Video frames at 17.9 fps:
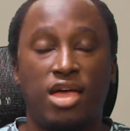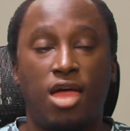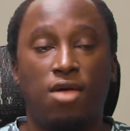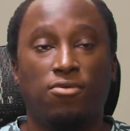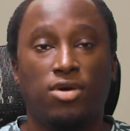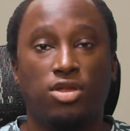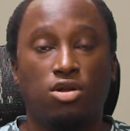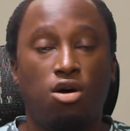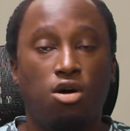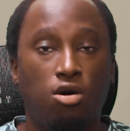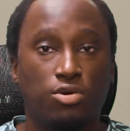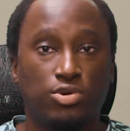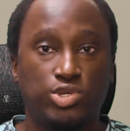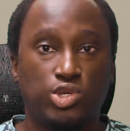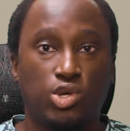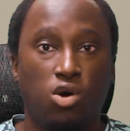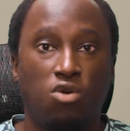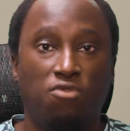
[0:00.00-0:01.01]
and then
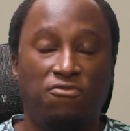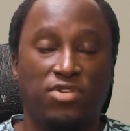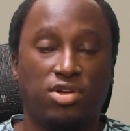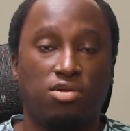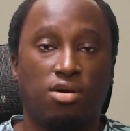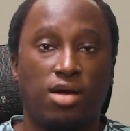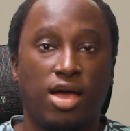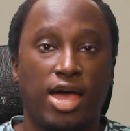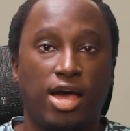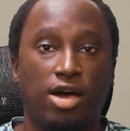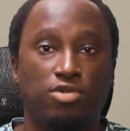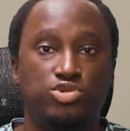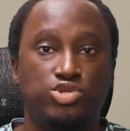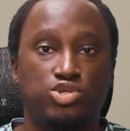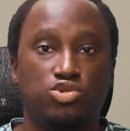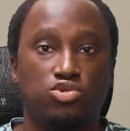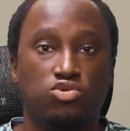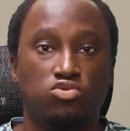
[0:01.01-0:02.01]
also figure out how
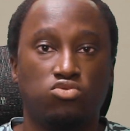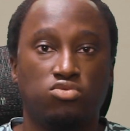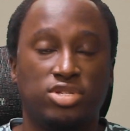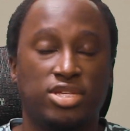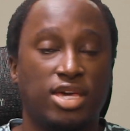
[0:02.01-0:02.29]
to